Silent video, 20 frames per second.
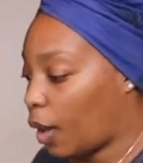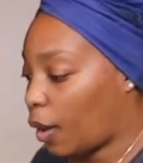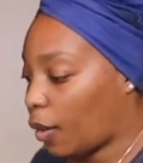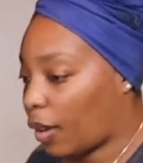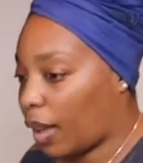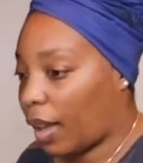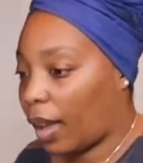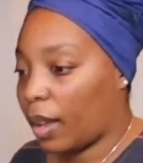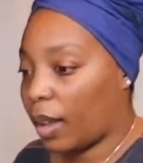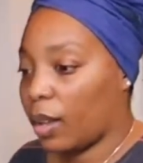
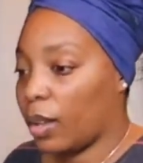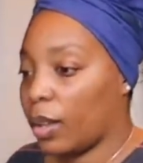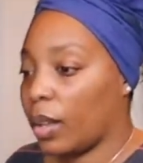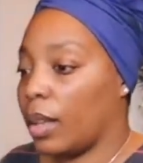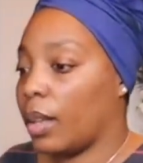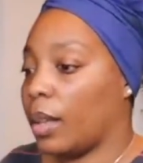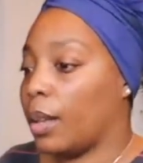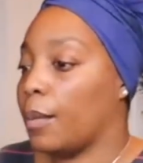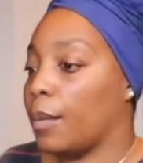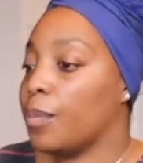Okay,
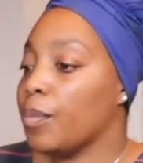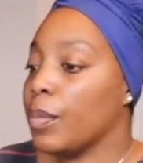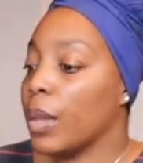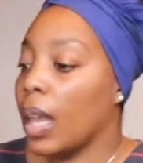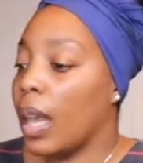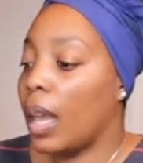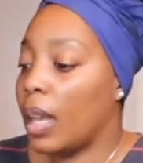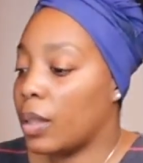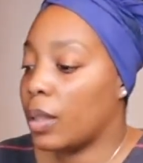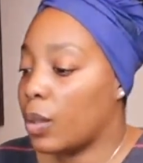good.
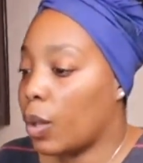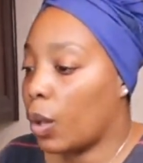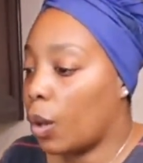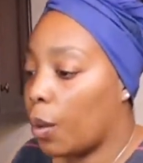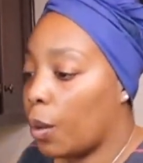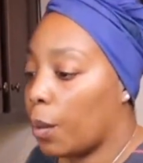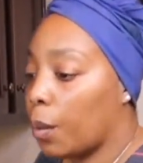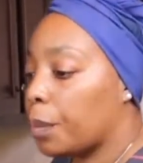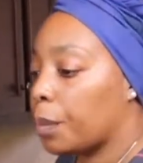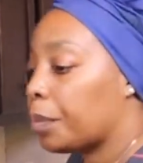And
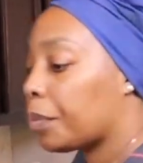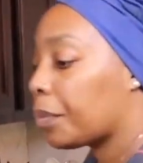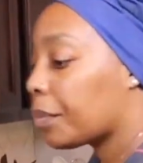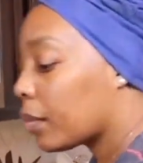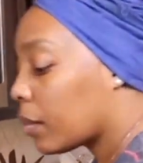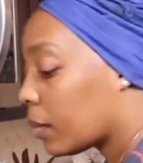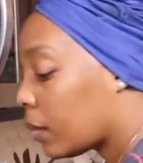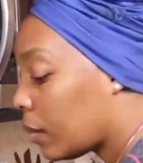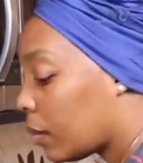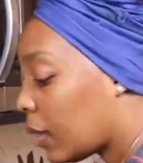so,
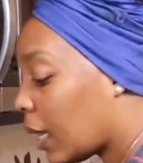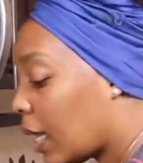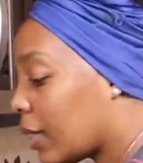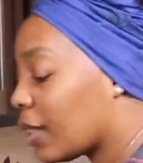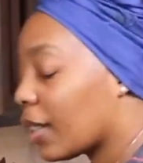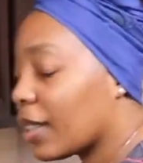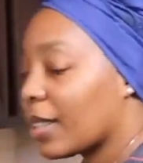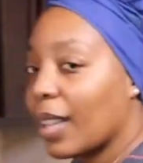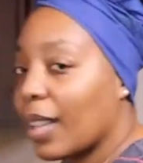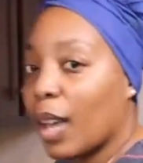
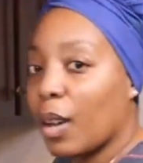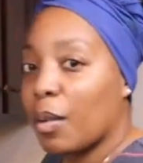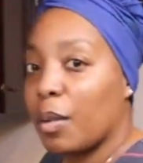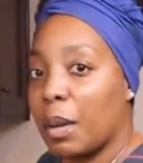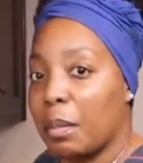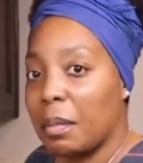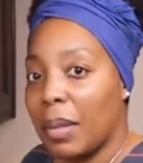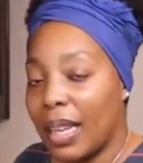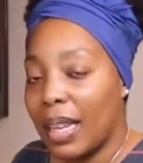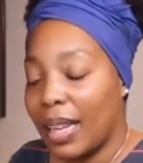just like
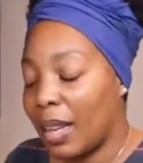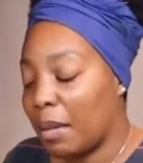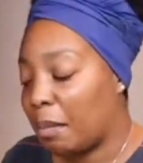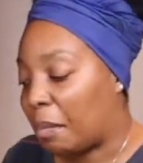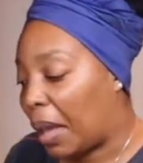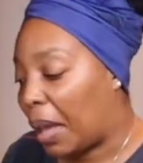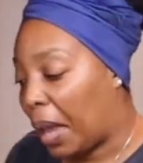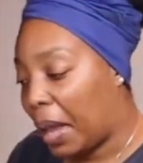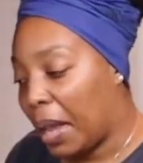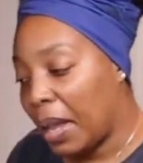with me and
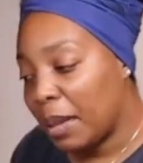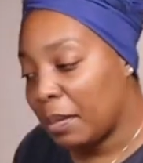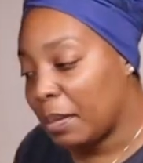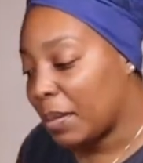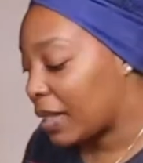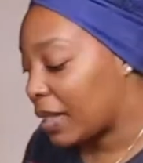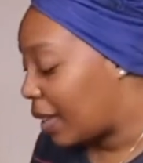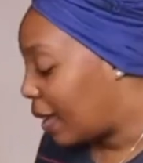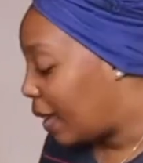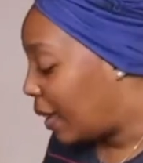
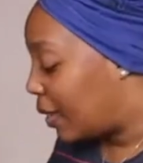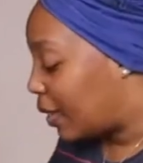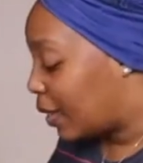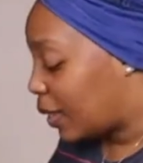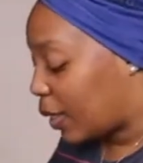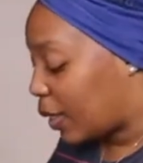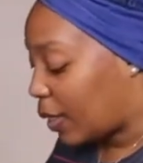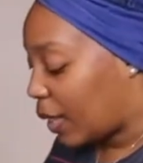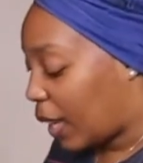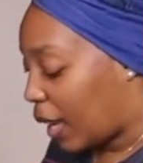Babe's
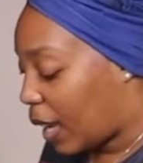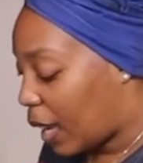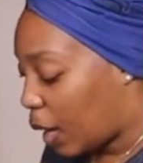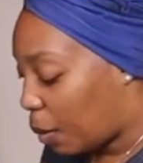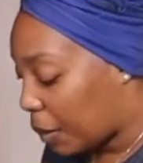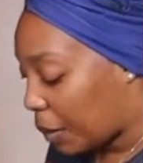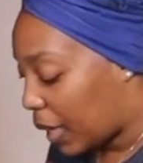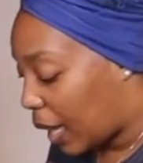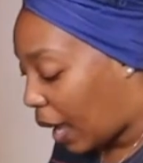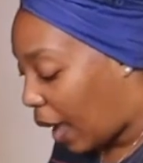just egg,
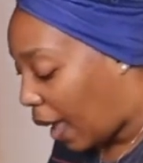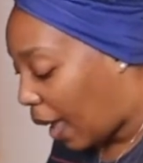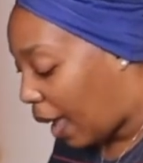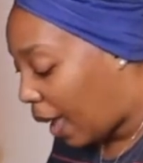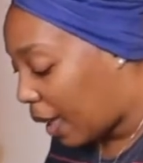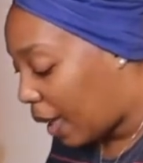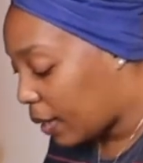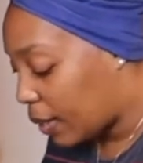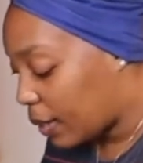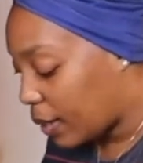I'm gonna
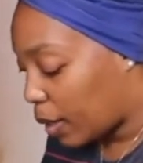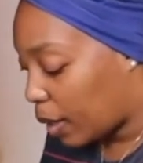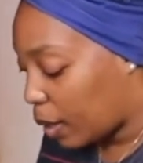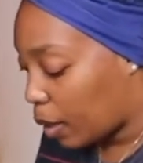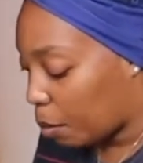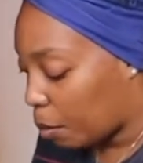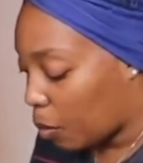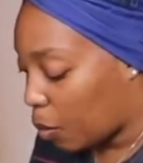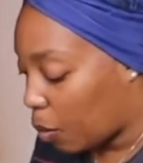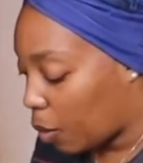add
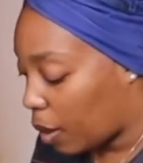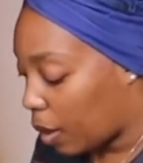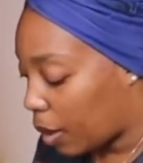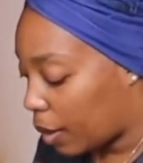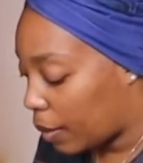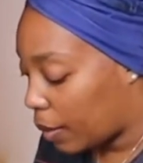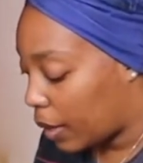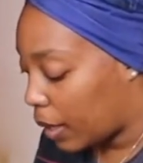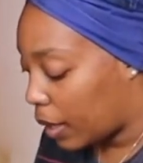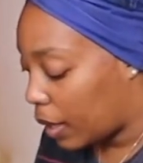some more
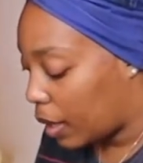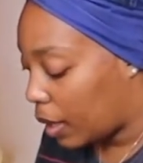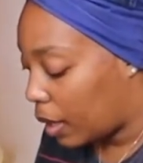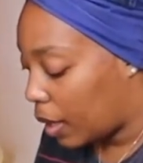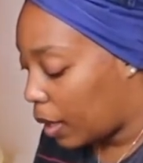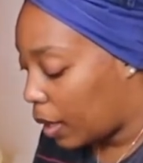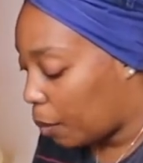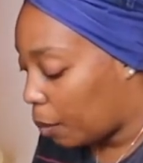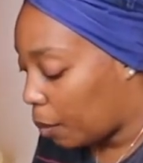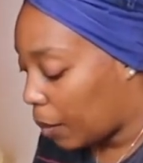of the
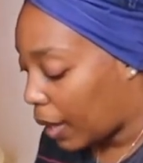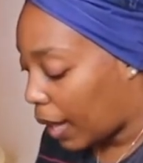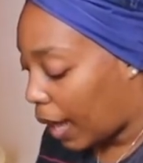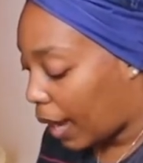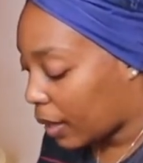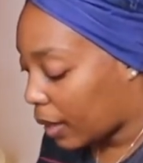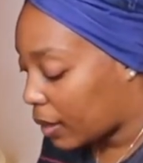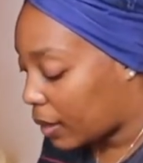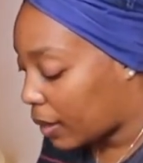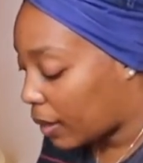
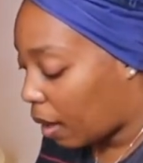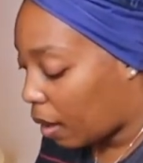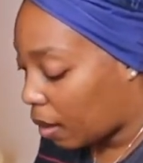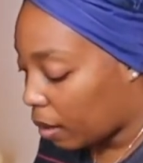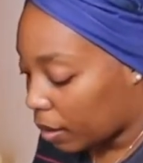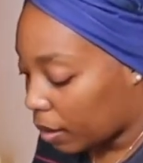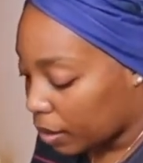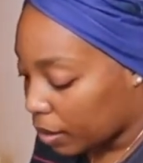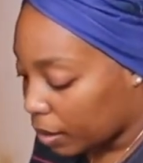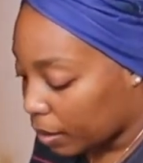black
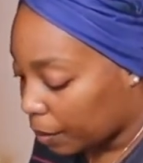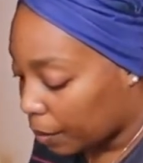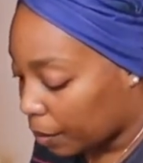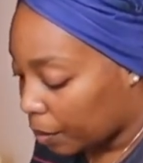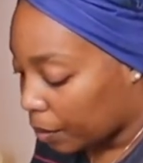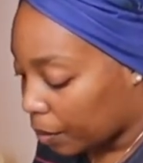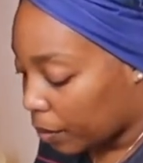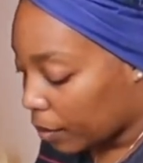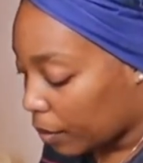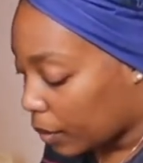salt,
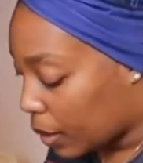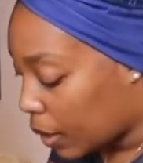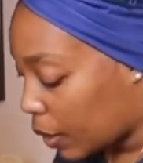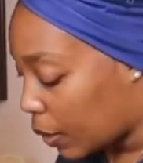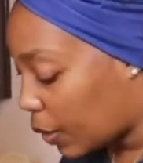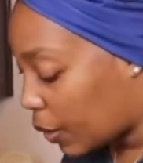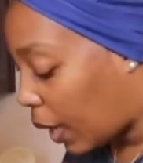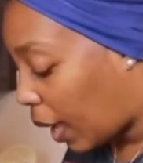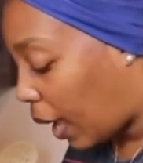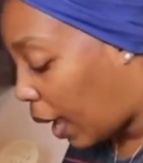
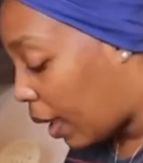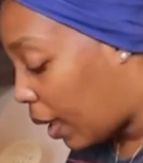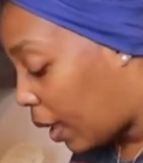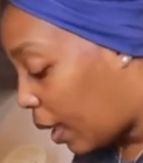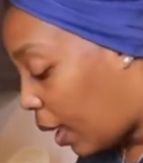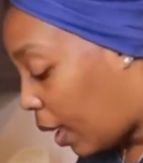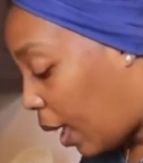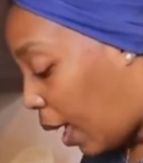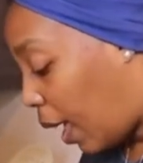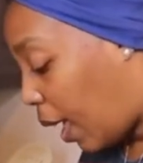just to
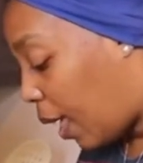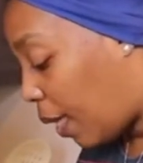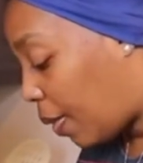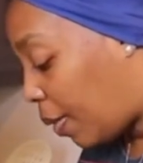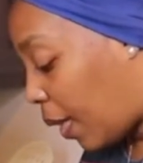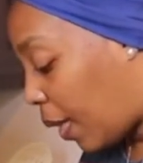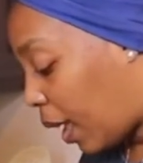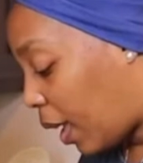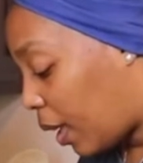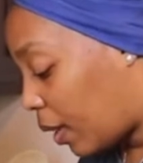
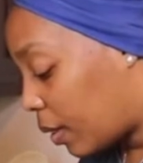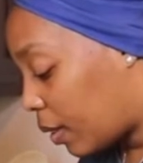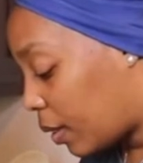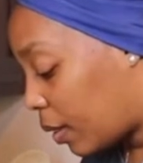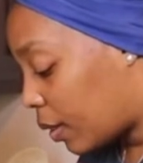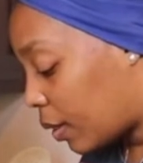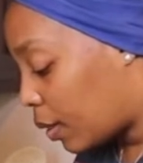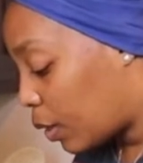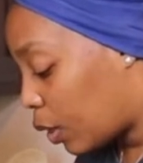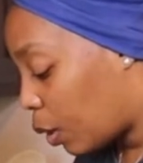add that
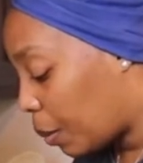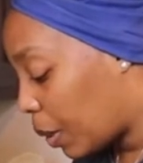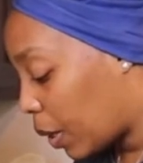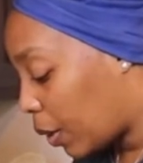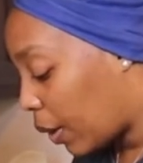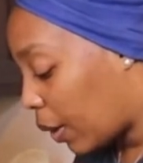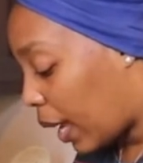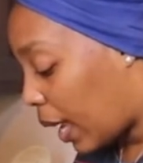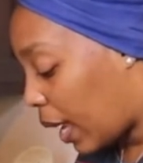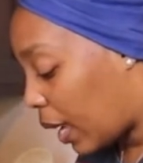
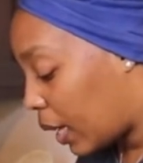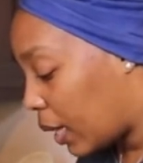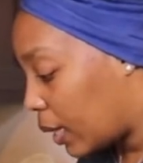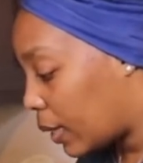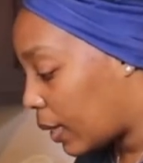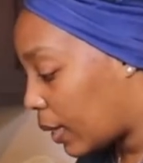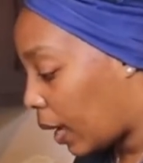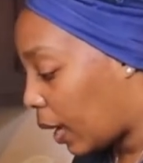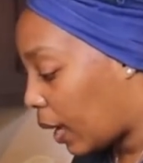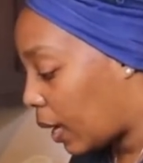similar eggy
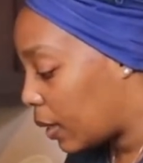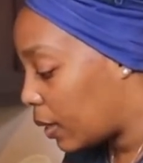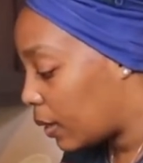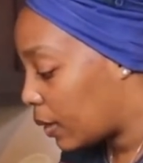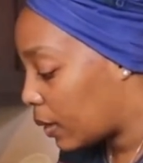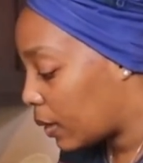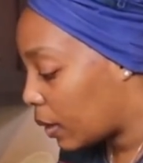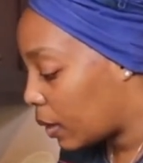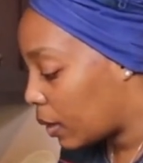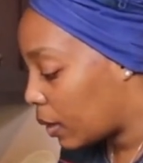taste.